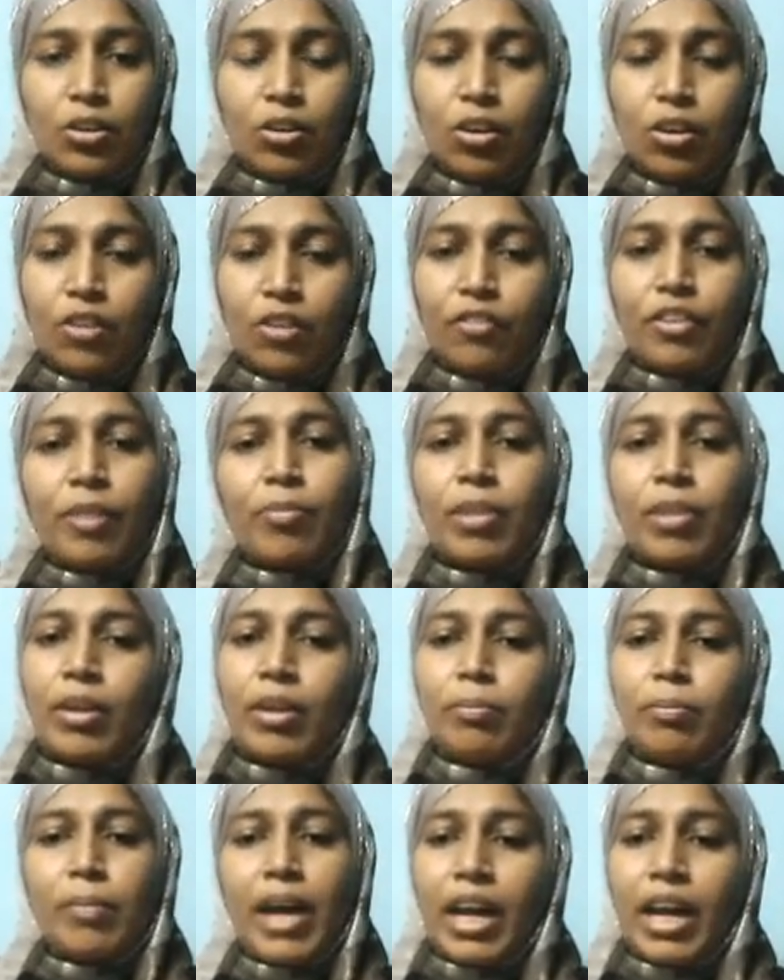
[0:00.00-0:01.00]
go from
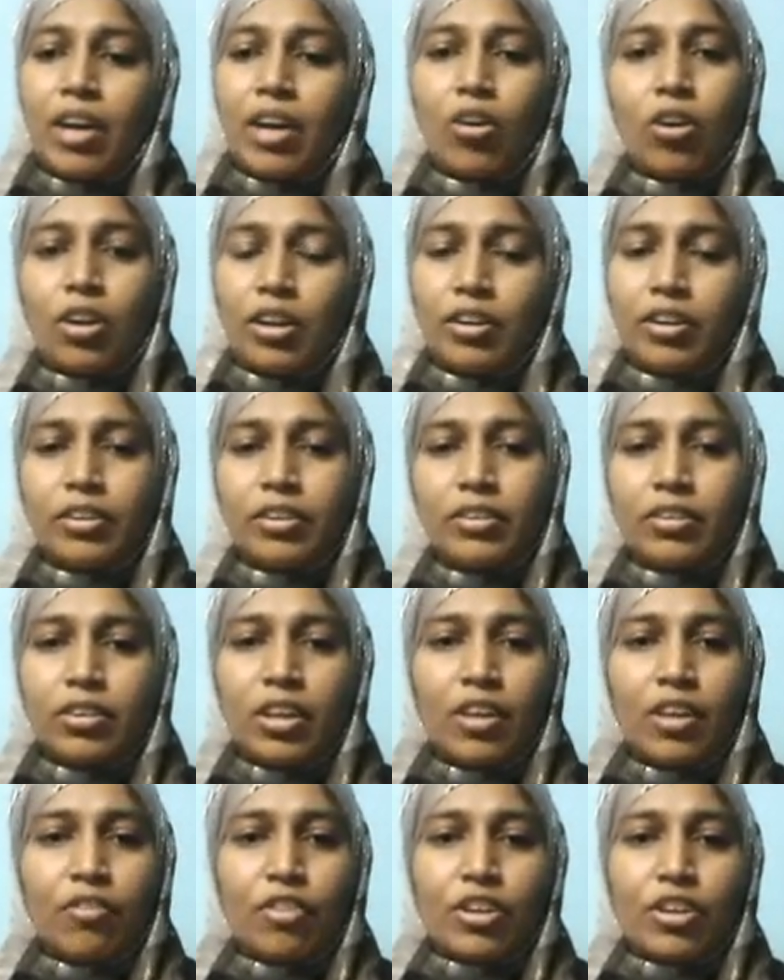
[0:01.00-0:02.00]
the back order.
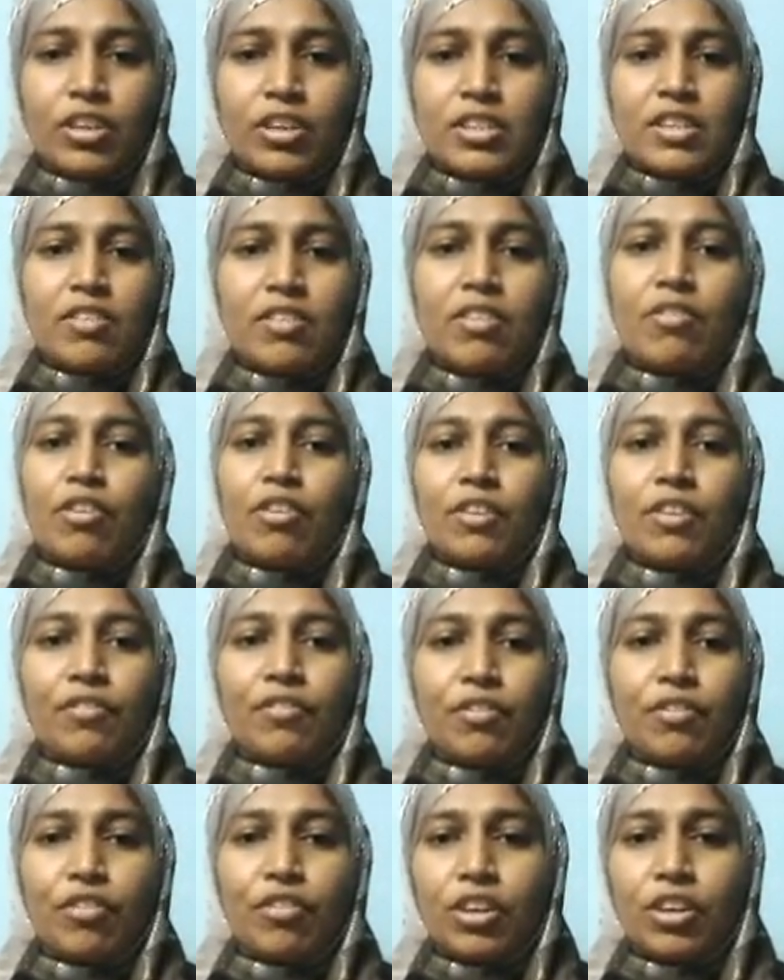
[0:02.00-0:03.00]
Okay, 47,
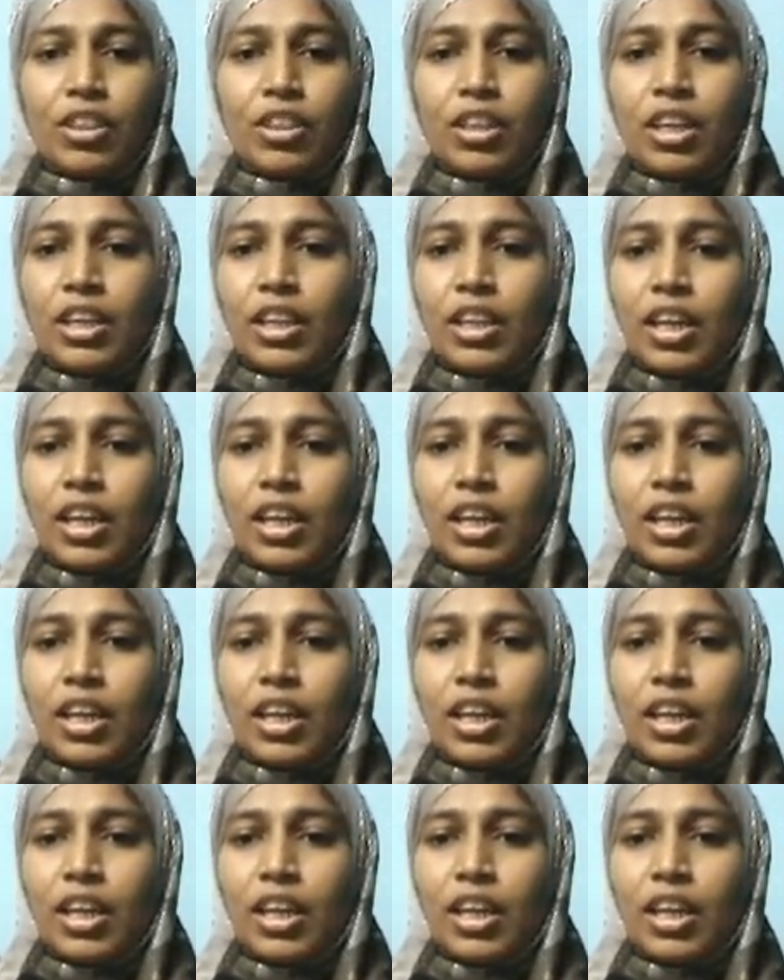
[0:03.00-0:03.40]
45, 43.